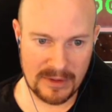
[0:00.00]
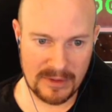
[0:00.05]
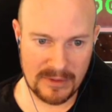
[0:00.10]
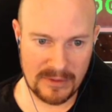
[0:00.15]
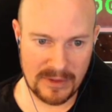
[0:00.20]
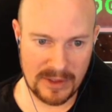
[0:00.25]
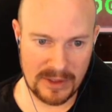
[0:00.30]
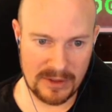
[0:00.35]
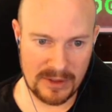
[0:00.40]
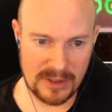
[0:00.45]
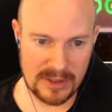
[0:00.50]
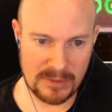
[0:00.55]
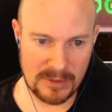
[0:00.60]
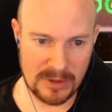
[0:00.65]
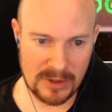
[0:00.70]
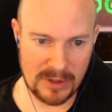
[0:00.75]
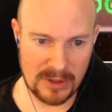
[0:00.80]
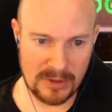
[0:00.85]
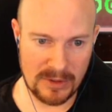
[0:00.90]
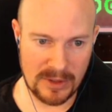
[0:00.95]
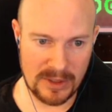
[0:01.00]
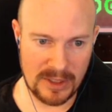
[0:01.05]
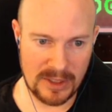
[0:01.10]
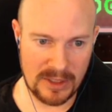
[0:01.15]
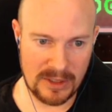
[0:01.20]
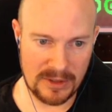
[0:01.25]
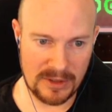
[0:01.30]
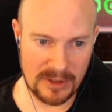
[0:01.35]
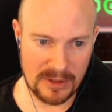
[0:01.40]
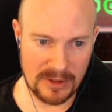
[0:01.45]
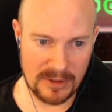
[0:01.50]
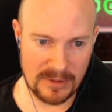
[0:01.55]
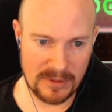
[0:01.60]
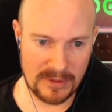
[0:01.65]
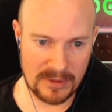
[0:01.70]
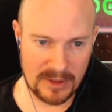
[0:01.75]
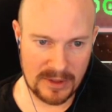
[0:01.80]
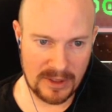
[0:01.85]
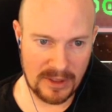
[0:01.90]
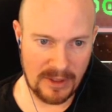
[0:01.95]
I do this, will you go in there? No.
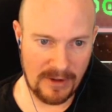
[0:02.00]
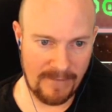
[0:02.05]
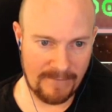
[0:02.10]
Okay.